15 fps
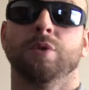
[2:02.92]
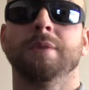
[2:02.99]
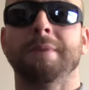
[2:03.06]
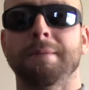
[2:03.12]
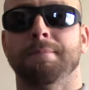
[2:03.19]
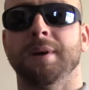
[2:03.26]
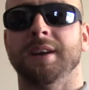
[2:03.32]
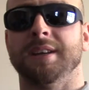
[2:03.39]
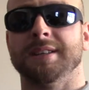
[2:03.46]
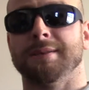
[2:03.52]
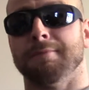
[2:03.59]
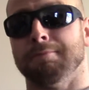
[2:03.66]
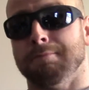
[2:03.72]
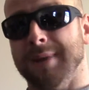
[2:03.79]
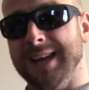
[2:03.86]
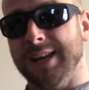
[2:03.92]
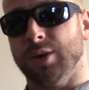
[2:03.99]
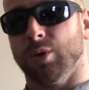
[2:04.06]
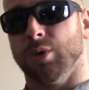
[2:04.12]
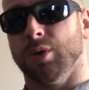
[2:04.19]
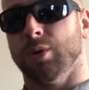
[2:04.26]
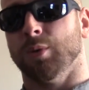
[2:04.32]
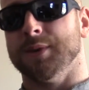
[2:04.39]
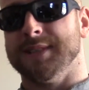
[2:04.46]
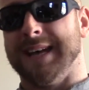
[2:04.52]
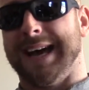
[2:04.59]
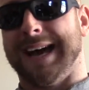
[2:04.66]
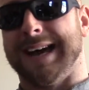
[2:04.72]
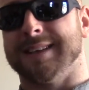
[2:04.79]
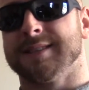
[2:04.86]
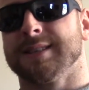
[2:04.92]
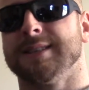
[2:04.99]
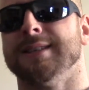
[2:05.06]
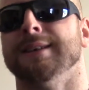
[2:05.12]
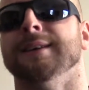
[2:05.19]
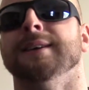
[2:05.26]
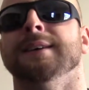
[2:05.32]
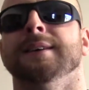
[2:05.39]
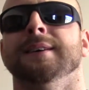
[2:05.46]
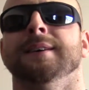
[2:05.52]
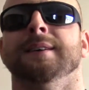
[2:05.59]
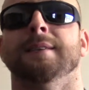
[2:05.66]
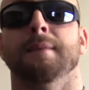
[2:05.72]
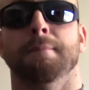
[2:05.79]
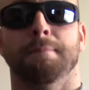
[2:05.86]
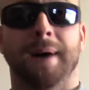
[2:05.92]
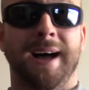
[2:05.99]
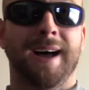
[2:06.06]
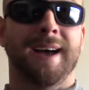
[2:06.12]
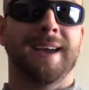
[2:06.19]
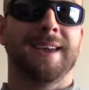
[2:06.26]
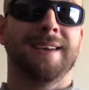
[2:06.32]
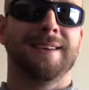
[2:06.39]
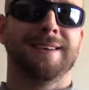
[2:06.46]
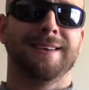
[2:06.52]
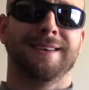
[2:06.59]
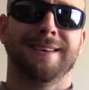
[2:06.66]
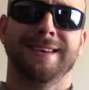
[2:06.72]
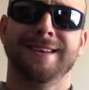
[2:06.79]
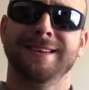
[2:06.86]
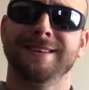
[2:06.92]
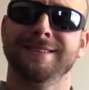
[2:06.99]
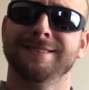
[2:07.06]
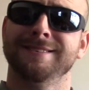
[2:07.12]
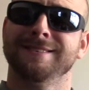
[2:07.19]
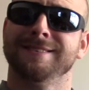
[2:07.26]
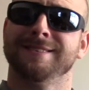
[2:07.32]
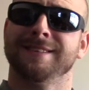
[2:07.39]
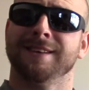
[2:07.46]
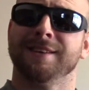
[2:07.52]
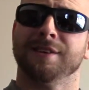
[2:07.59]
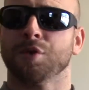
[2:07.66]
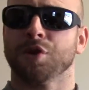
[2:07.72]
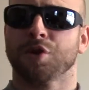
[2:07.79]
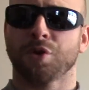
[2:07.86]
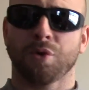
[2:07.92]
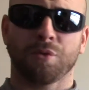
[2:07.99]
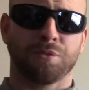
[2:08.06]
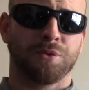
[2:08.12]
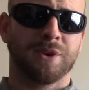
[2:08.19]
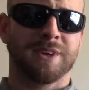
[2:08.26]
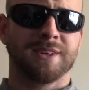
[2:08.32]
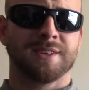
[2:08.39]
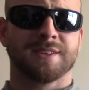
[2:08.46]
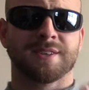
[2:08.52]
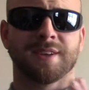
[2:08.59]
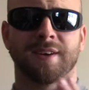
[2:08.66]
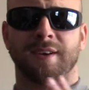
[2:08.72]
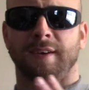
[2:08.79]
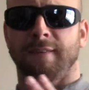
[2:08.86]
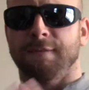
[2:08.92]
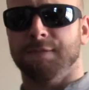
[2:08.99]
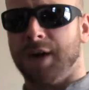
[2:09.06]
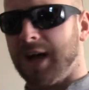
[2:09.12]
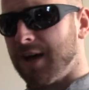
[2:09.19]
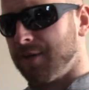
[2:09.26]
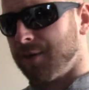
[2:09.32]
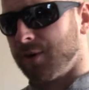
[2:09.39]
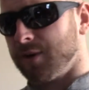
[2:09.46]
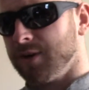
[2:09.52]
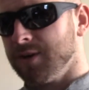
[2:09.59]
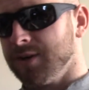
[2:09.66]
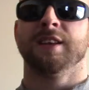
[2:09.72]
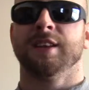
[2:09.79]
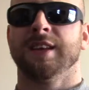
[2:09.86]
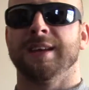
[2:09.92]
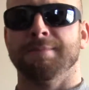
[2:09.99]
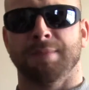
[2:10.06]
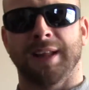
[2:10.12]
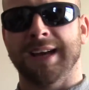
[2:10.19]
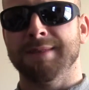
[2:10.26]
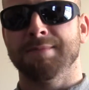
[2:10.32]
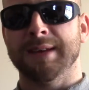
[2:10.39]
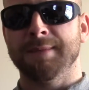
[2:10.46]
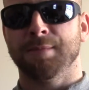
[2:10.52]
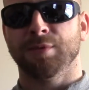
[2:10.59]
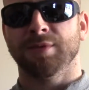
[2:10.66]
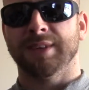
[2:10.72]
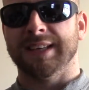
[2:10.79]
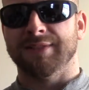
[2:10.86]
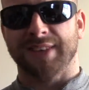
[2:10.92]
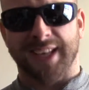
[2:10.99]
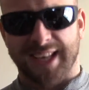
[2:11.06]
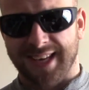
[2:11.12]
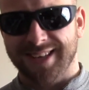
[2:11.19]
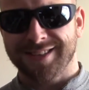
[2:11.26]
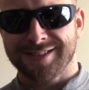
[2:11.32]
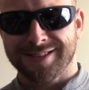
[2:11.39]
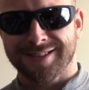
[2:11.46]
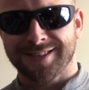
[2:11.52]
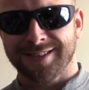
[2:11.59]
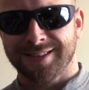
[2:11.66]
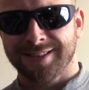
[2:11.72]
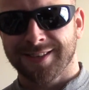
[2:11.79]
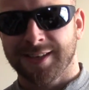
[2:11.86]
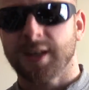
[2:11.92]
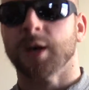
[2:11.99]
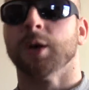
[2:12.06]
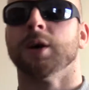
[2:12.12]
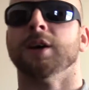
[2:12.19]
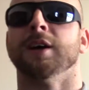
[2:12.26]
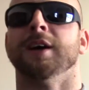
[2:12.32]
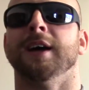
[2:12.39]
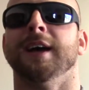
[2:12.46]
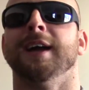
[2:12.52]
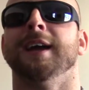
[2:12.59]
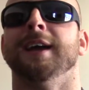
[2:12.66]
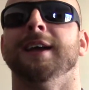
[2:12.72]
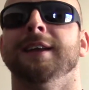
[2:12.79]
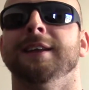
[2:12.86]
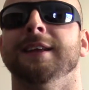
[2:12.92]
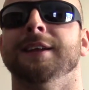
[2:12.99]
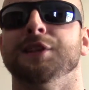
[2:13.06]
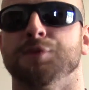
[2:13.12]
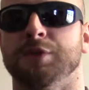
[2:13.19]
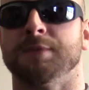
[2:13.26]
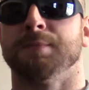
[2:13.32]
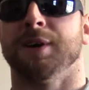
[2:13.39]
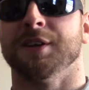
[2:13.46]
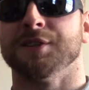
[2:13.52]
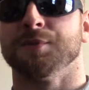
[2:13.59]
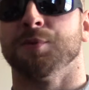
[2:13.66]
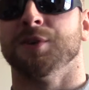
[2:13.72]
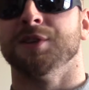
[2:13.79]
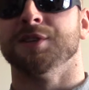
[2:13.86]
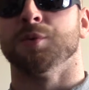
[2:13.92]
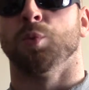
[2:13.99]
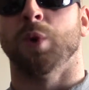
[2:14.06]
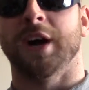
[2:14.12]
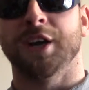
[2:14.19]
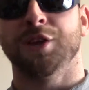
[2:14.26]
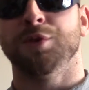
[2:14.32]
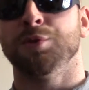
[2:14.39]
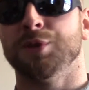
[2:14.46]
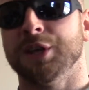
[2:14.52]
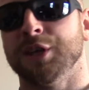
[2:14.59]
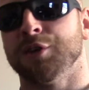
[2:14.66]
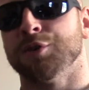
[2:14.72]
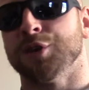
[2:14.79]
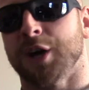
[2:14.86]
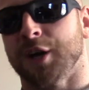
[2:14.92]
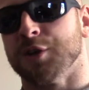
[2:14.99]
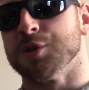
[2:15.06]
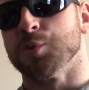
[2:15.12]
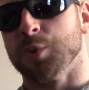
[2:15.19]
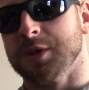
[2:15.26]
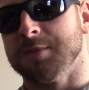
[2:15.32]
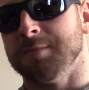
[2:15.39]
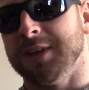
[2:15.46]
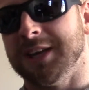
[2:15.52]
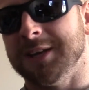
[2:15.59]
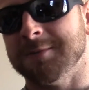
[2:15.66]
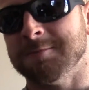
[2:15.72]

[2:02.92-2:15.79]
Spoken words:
of my buddies, Michael, was asked by his girlfriend's father, can blind people even kiss? And his response was, why do you think your daughter's with me?